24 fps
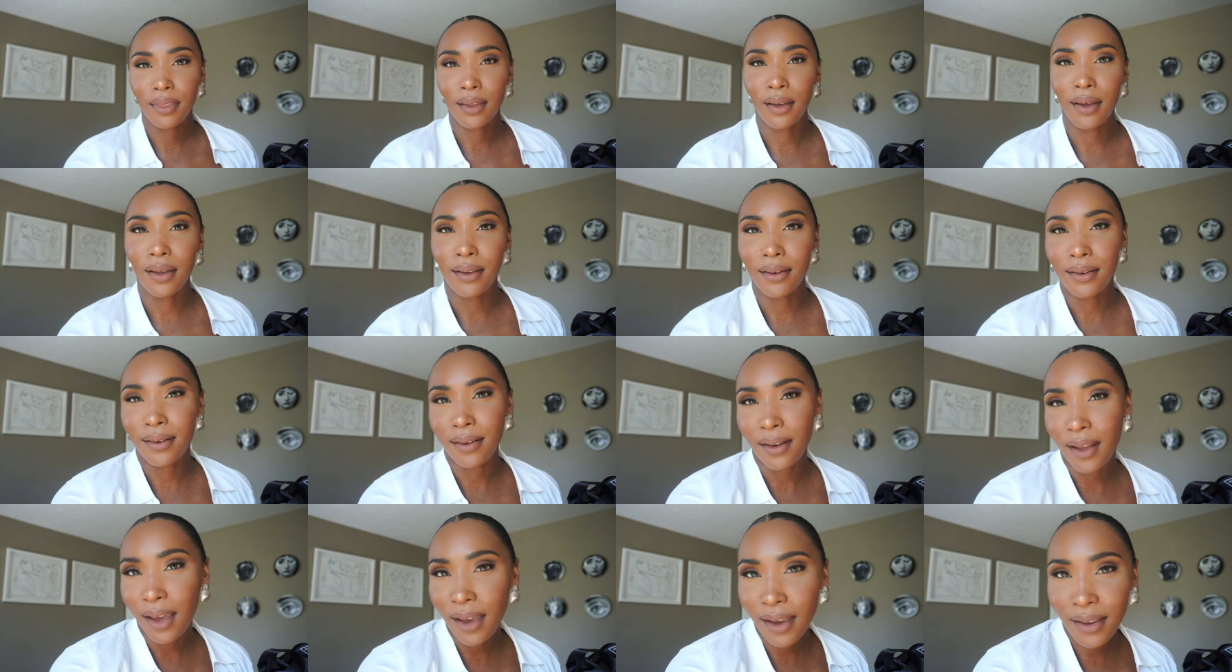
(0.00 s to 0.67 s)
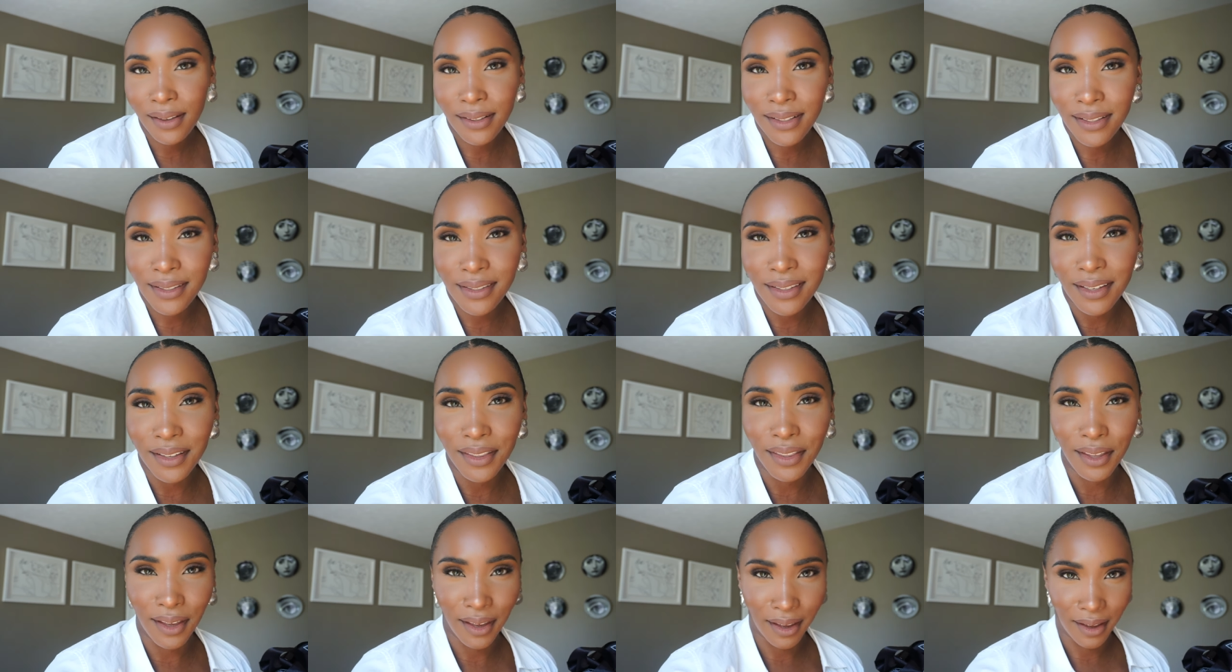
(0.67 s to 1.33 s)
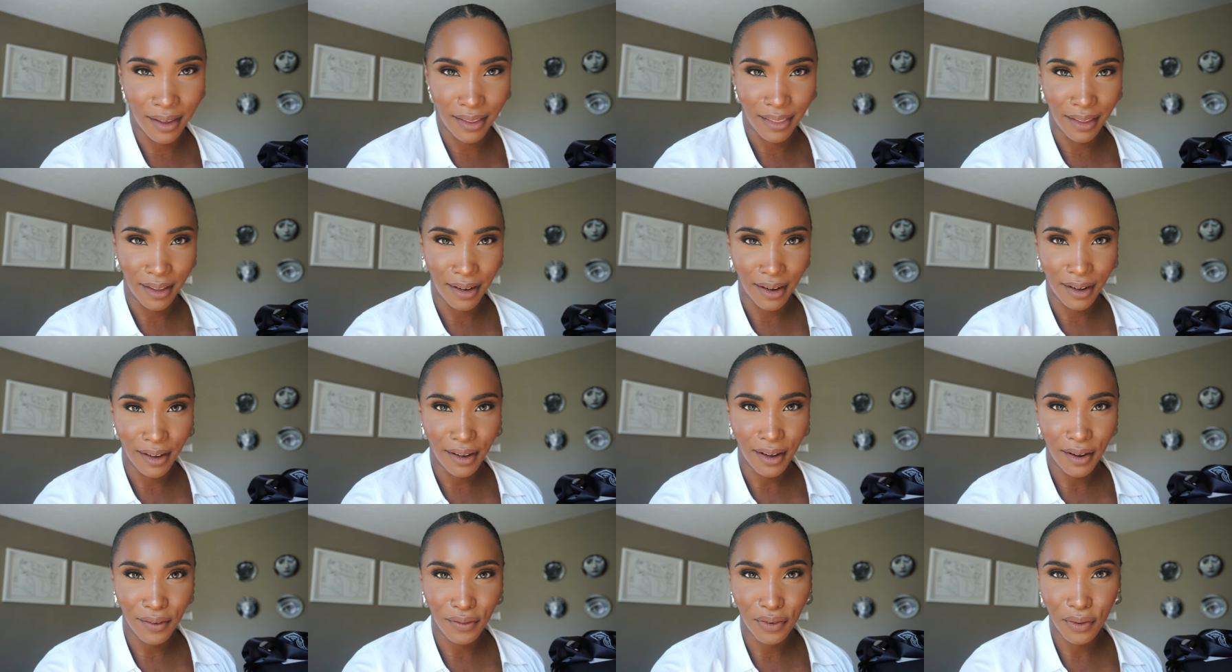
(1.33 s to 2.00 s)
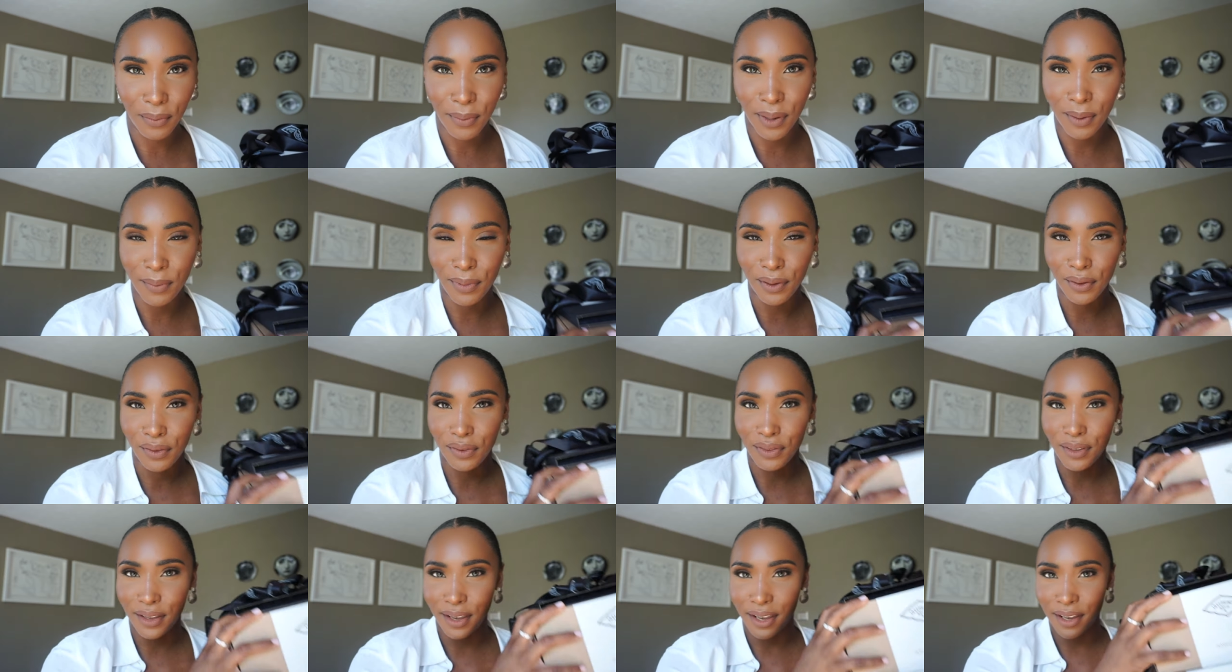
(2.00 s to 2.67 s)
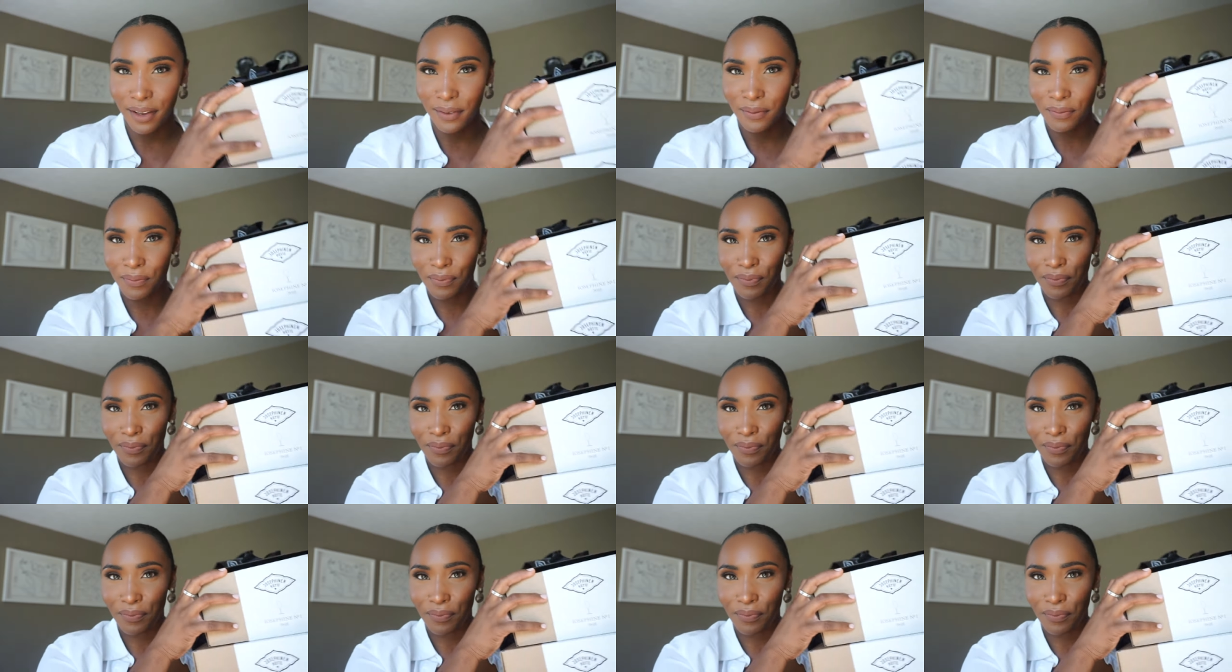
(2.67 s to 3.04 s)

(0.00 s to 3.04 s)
The next thing that I got for my birthday